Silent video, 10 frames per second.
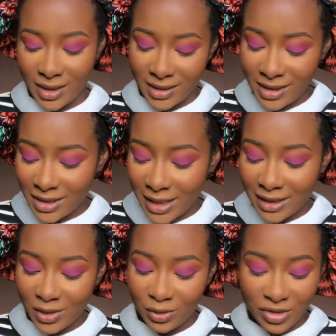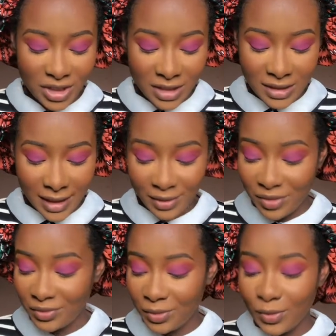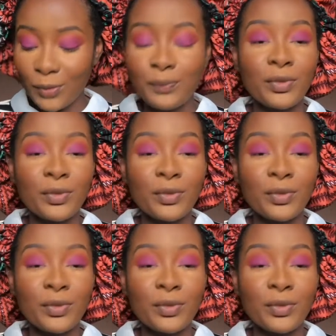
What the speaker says: Is it Jade or Jade? I don't even know.